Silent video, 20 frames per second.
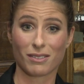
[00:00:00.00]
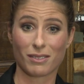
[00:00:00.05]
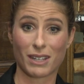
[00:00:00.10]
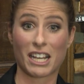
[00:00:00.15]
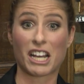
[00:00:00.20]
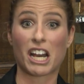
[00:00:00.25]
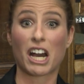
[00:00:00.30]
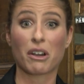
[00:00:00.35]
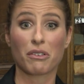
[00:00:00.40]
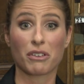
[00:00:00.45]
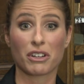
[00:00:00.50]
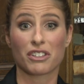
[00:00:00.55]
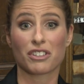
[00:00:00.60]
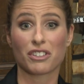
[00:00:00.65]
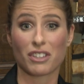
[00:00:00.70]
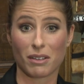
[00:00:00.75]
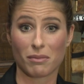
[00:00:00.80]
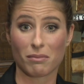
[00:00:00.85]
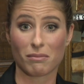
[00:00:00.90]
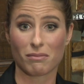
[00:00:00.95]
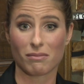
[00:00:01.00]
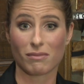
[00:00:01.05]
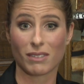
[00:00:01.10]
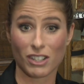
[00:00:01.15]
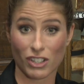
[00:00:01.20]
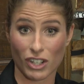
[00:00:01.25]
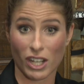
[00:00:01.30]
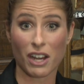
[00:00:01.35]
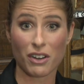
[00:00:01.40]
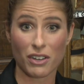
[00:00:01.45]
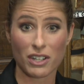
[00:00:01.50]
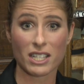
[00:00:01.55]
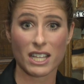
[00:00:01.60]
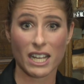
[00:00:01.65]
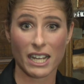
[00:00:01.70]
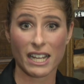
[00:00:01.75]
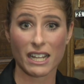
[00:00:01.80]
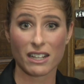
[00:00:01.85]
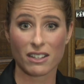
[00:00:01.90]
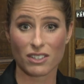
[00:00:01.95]
encourage them, encourage
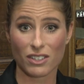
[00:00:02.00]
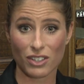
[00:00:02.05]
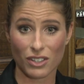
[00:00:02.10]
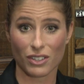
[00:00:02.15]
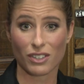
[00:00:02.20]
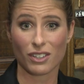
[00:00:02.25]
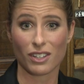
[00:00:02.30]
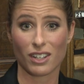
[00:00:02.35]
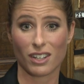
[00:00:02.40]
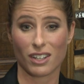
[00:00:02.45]
their kids to